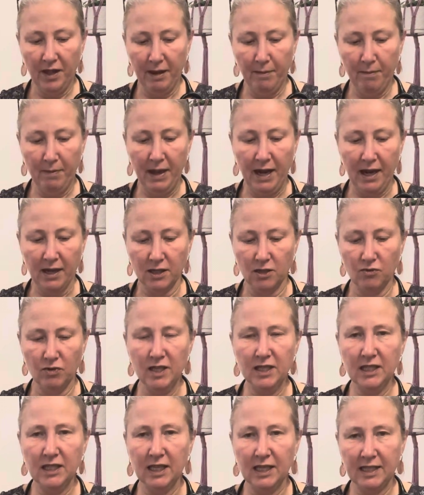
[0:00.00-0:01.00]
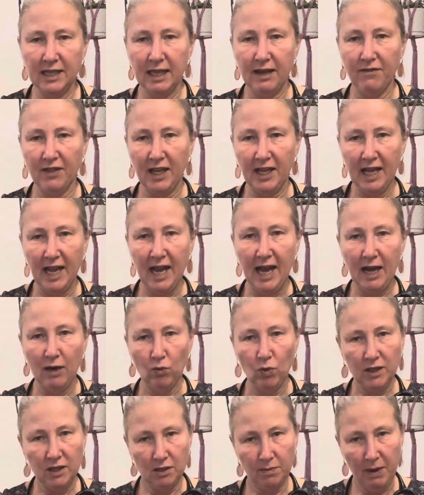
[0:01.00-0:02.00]
backs. The reason I say if they can,
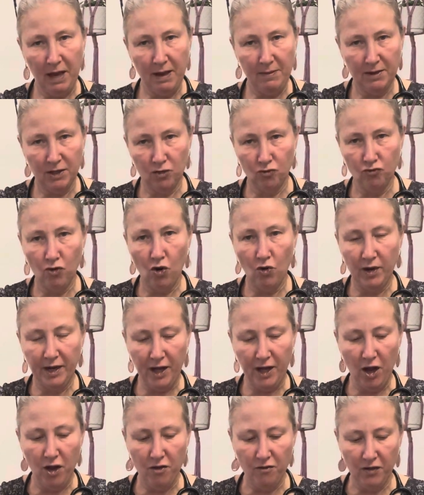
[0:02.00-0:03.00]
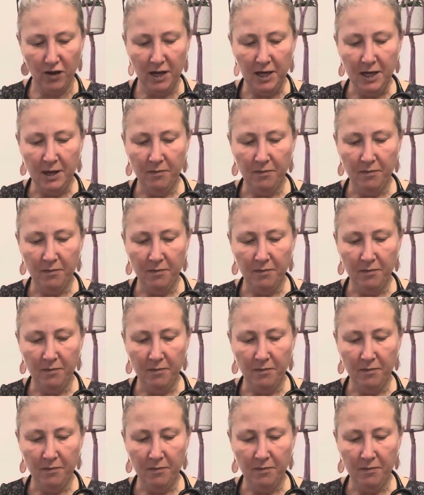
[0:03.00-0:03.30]
once babies are rolling over,